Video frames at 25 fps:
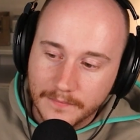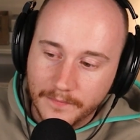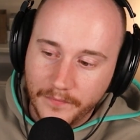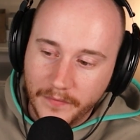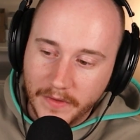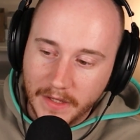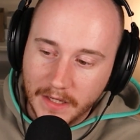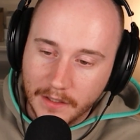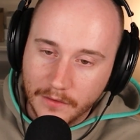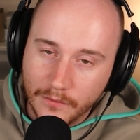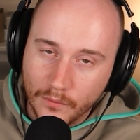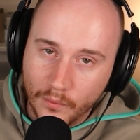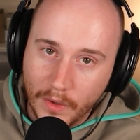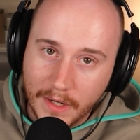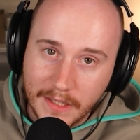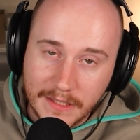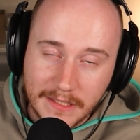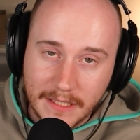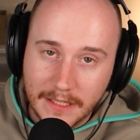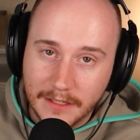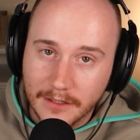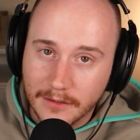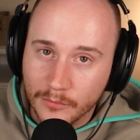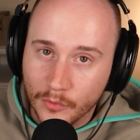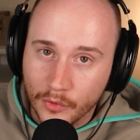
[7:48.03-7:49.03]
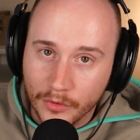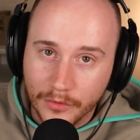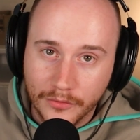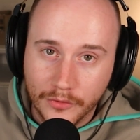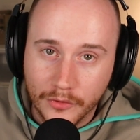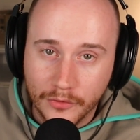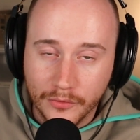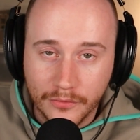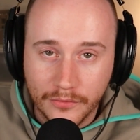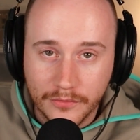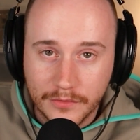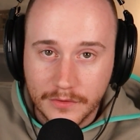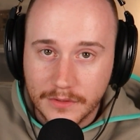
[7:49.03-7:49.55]
and wait to hear more
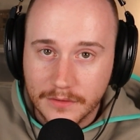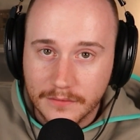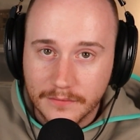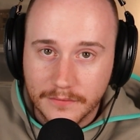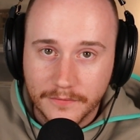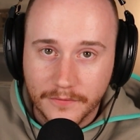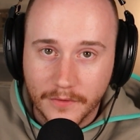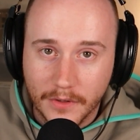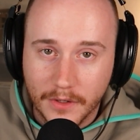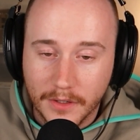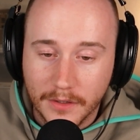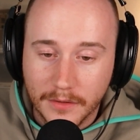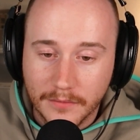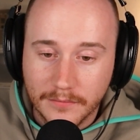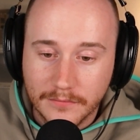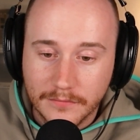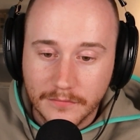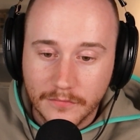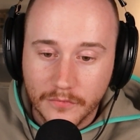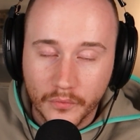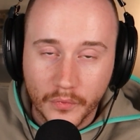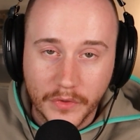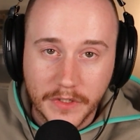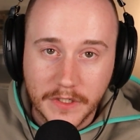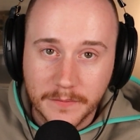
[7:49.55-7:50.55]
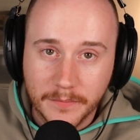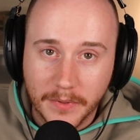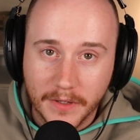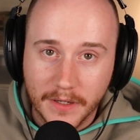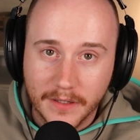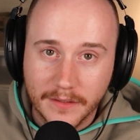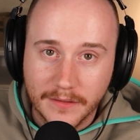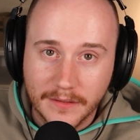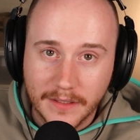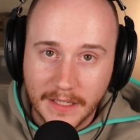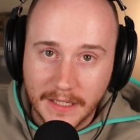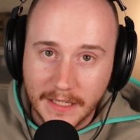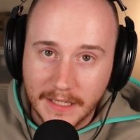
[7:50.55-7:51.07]
news from
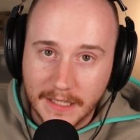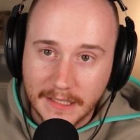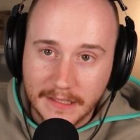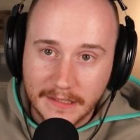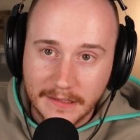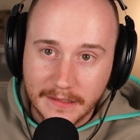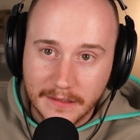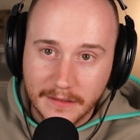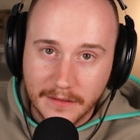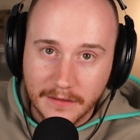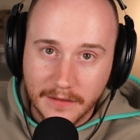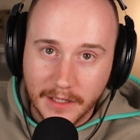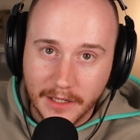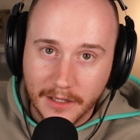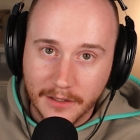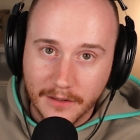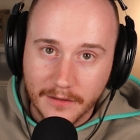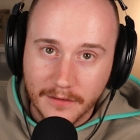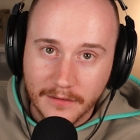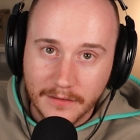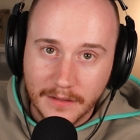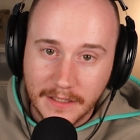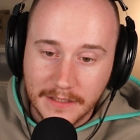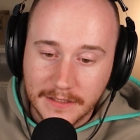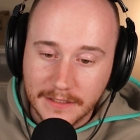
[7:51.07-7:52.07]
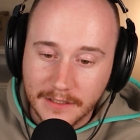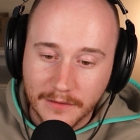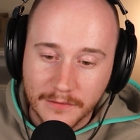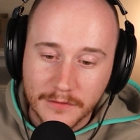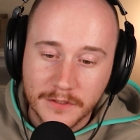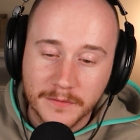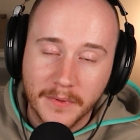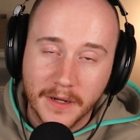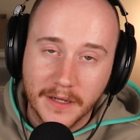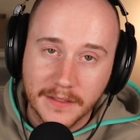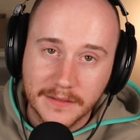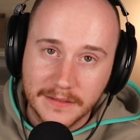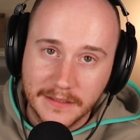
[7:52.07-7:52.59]
Respawn and their incident
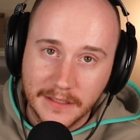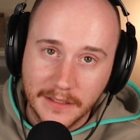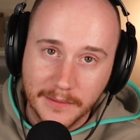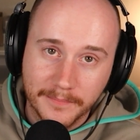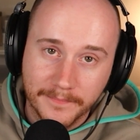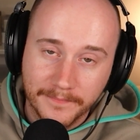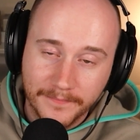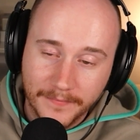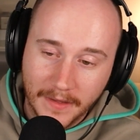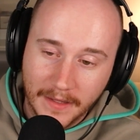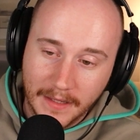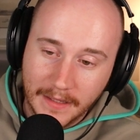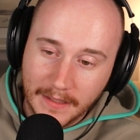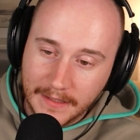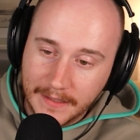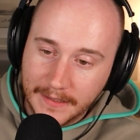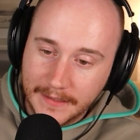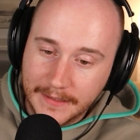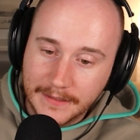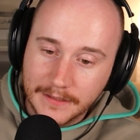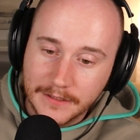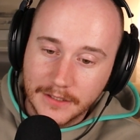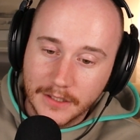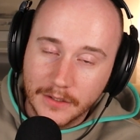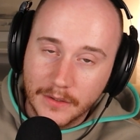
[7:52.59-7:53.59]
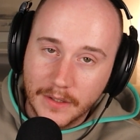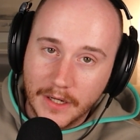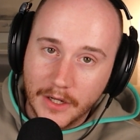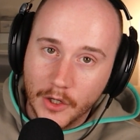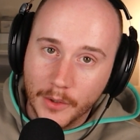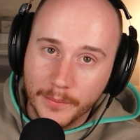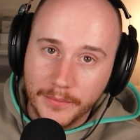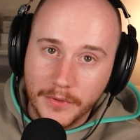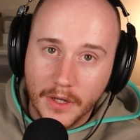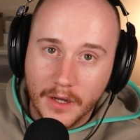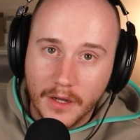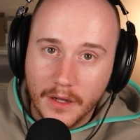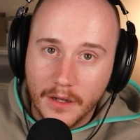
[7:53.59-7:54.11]
response team. So I
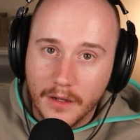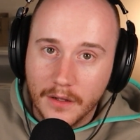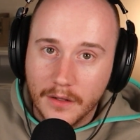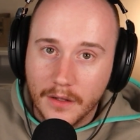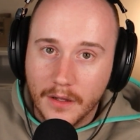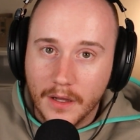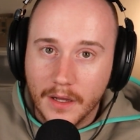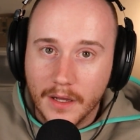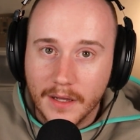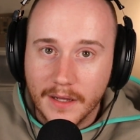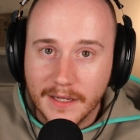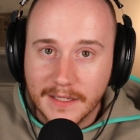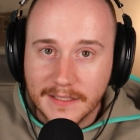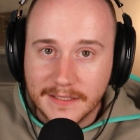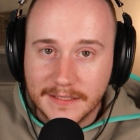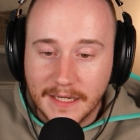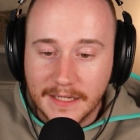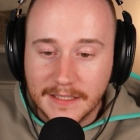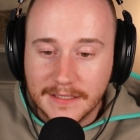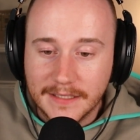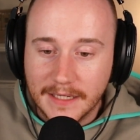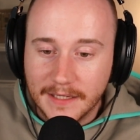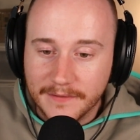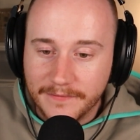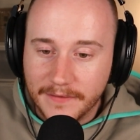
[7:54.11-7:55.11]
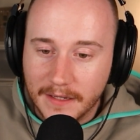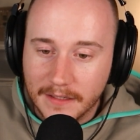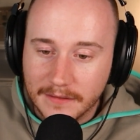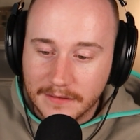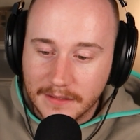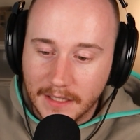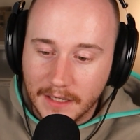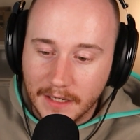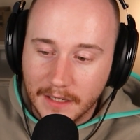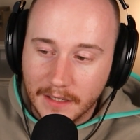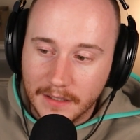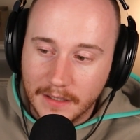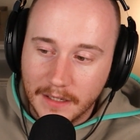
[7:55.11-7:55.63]
hope y'all stay safe out
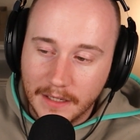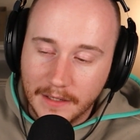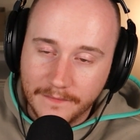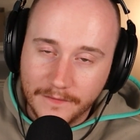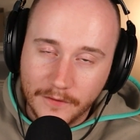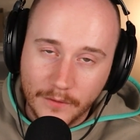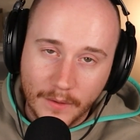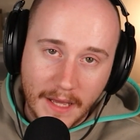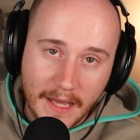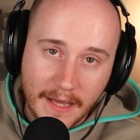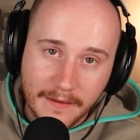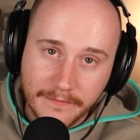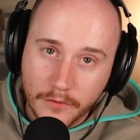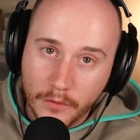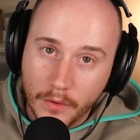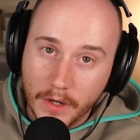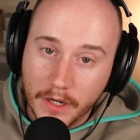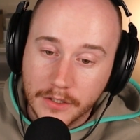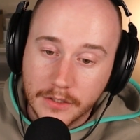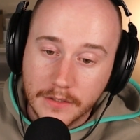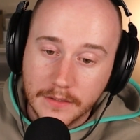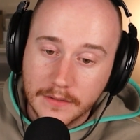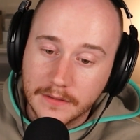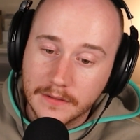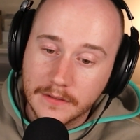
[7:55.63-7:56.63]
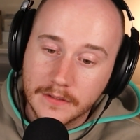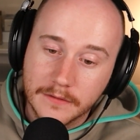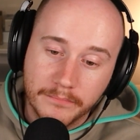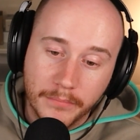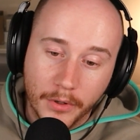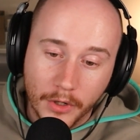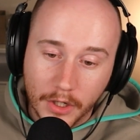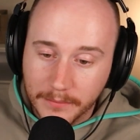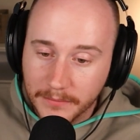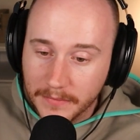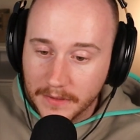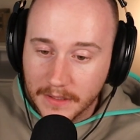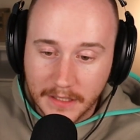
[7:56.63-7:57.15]
there. If you have questions, put
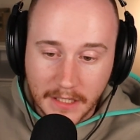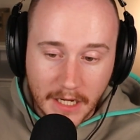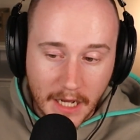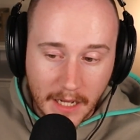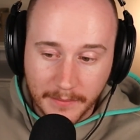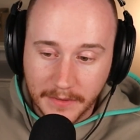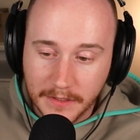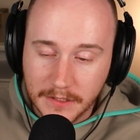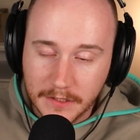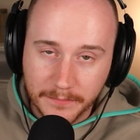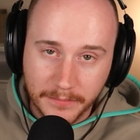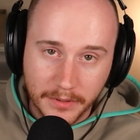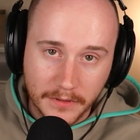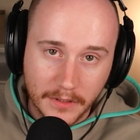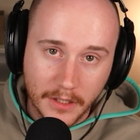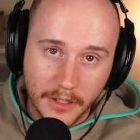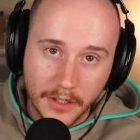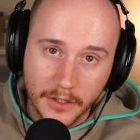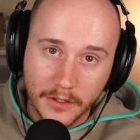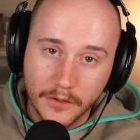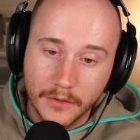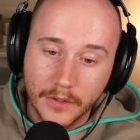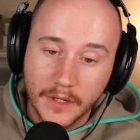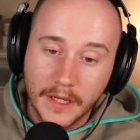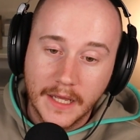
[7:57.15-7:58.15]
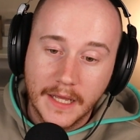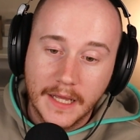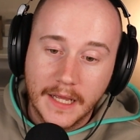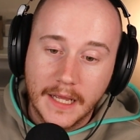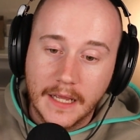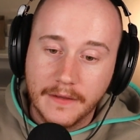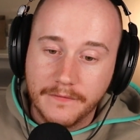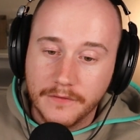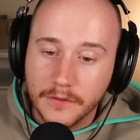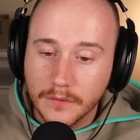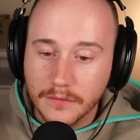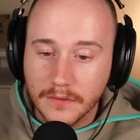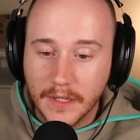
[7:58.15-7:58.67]
them in the comments below.
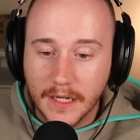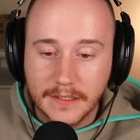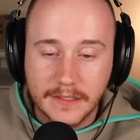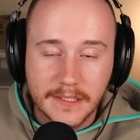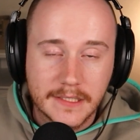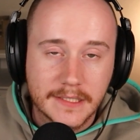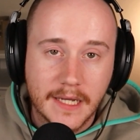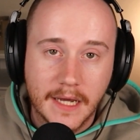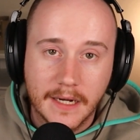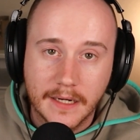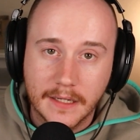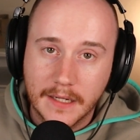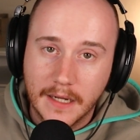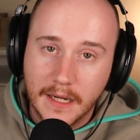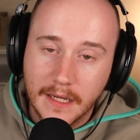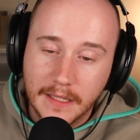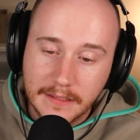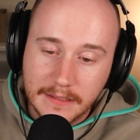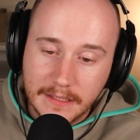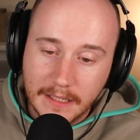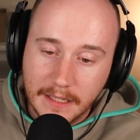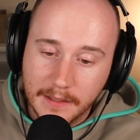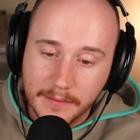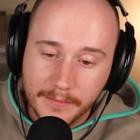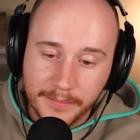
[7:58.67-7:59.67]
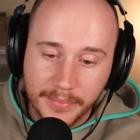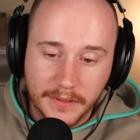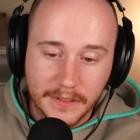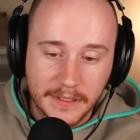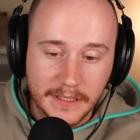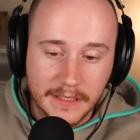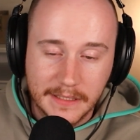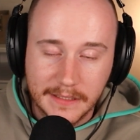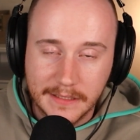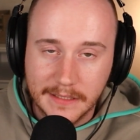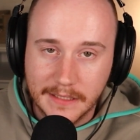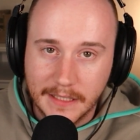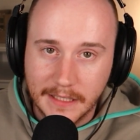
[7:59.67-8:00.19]
If you like this kind of content,
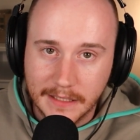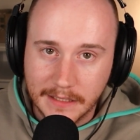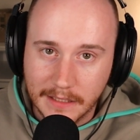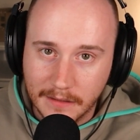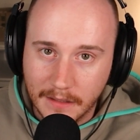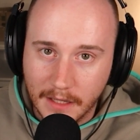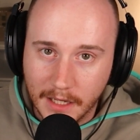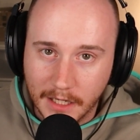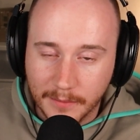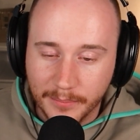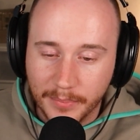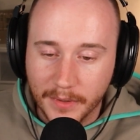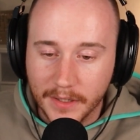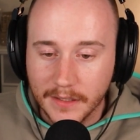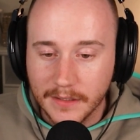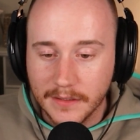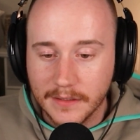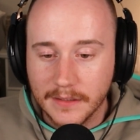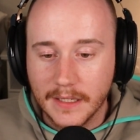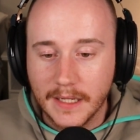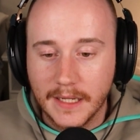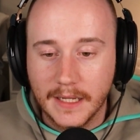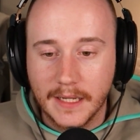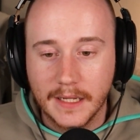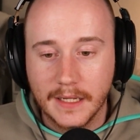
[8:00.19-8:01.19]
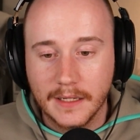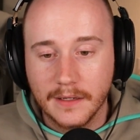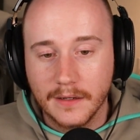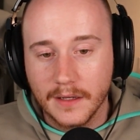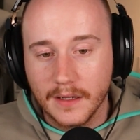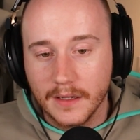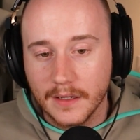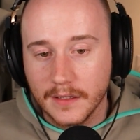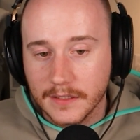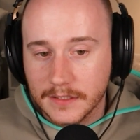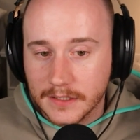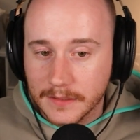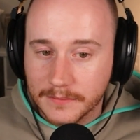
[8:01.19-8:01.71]
please hit the like button and
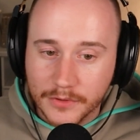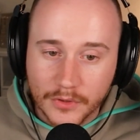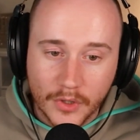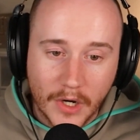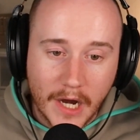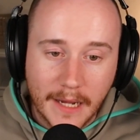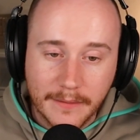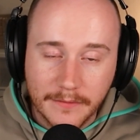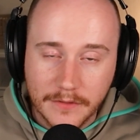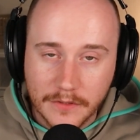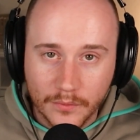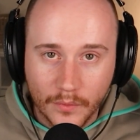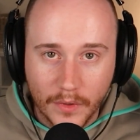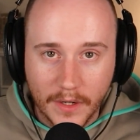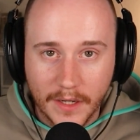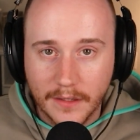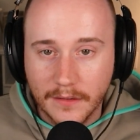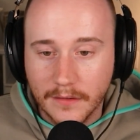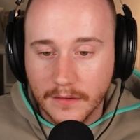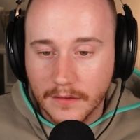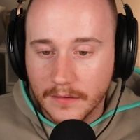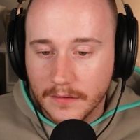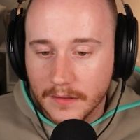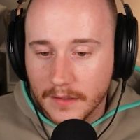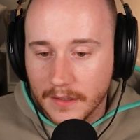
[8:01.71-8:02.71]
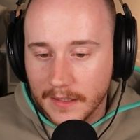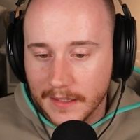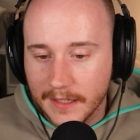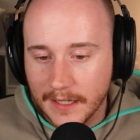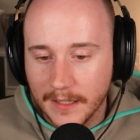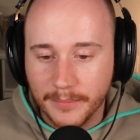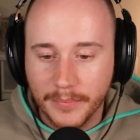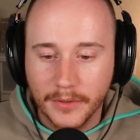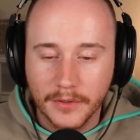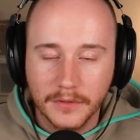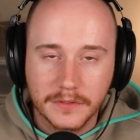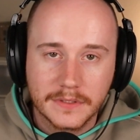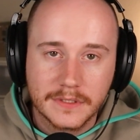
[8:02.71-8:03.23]
subscribe as well. I
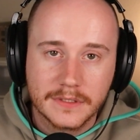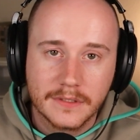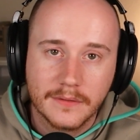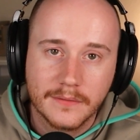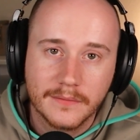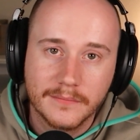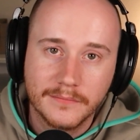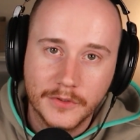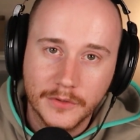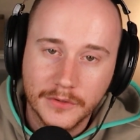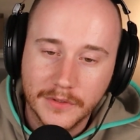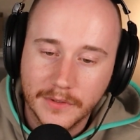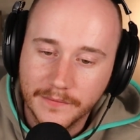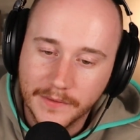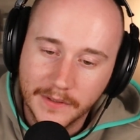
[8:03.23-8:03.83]
post some YouTube